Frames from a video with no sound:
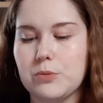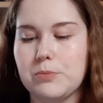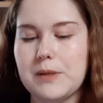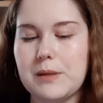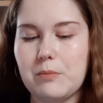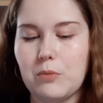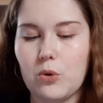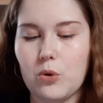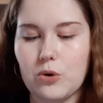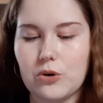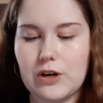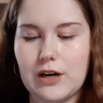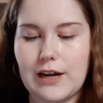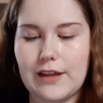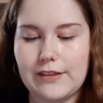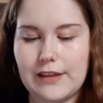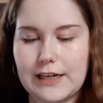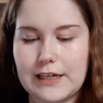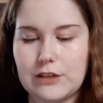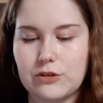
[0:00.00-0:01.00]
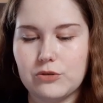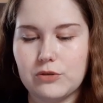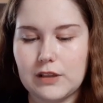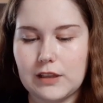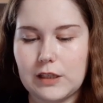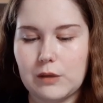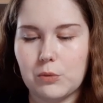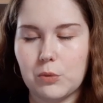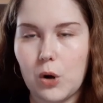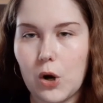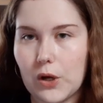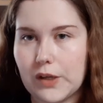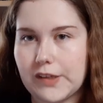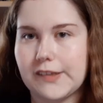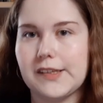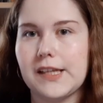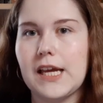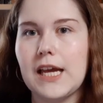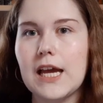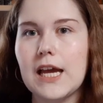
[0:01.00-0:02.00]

to be more than it really was.